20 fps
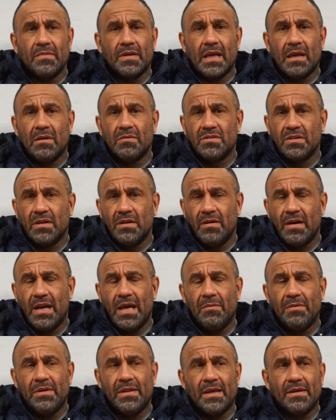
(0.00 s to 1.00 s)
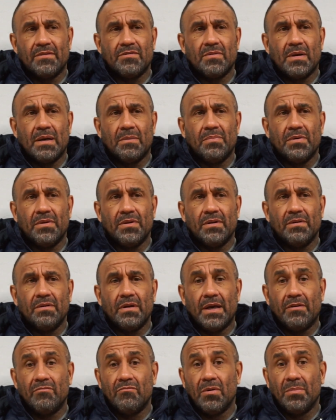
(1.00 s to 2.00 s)
Kelso allowing that to happen,
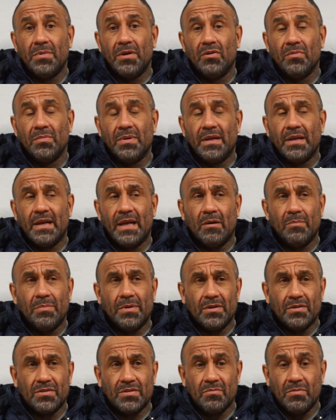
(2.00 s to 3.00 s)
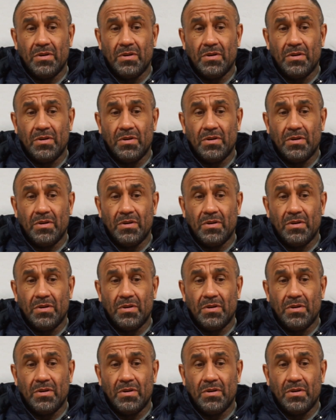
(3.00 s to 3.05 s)
and Robbie coming in and helping us.